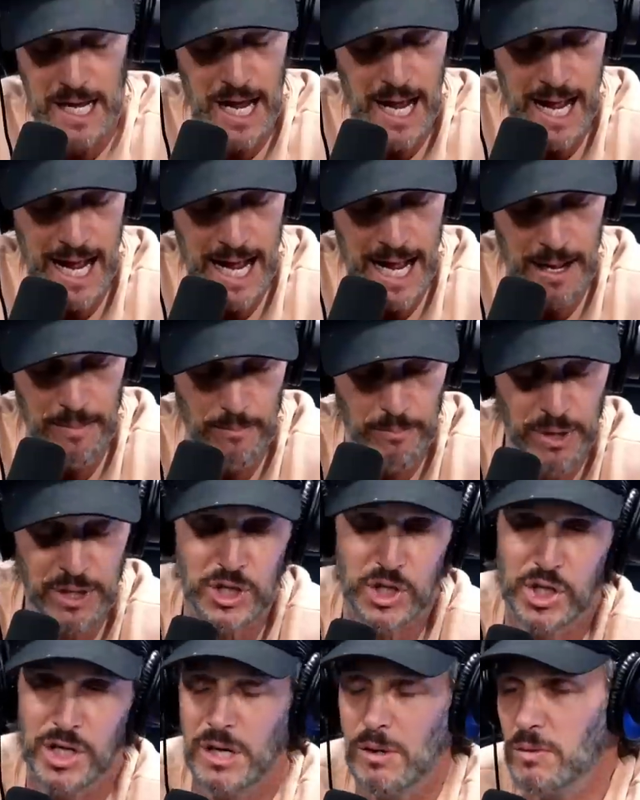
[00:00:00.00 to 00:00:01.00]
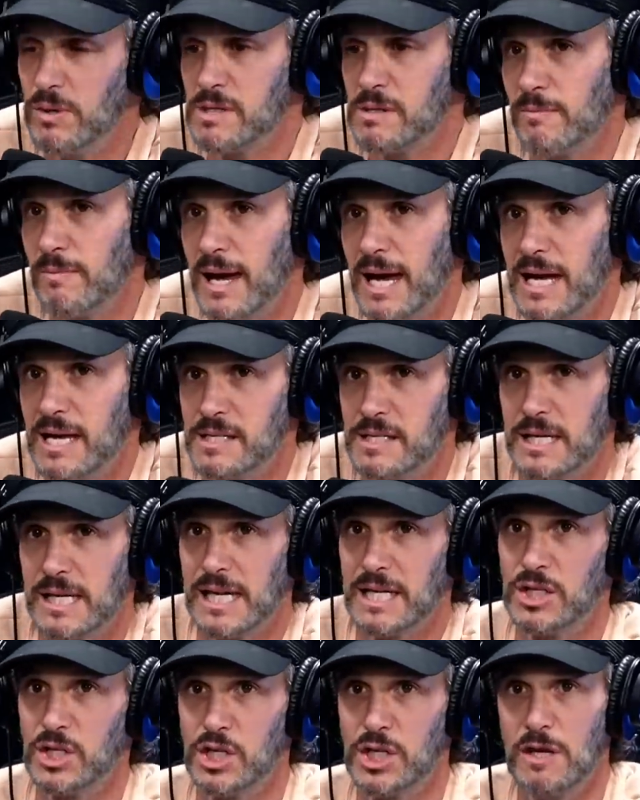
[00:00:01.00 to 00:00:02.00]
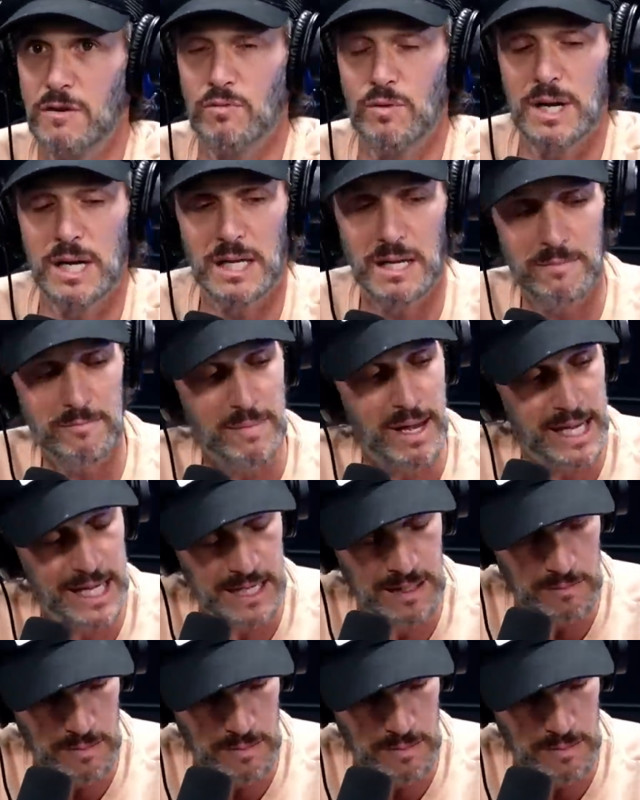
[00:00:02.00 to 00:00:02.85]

But she was amazing. And she really made